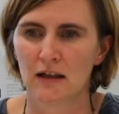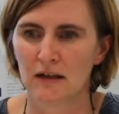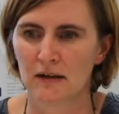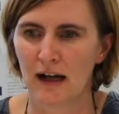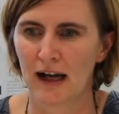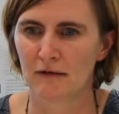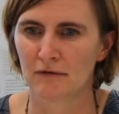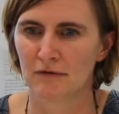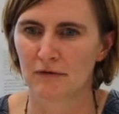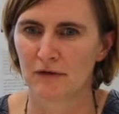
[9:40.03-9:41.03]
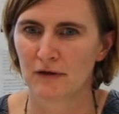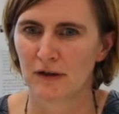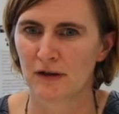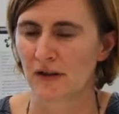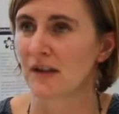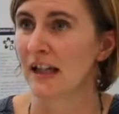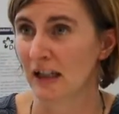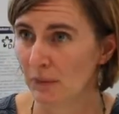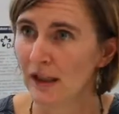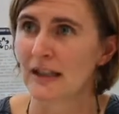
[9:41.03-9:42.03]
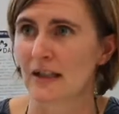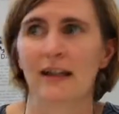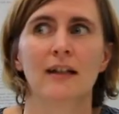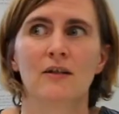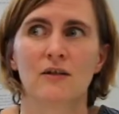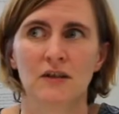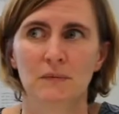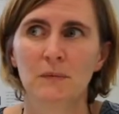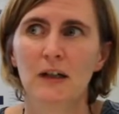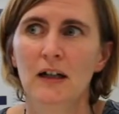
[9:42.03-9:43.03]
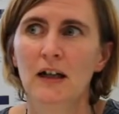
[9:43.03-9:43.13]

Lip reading: have a sustainability to them.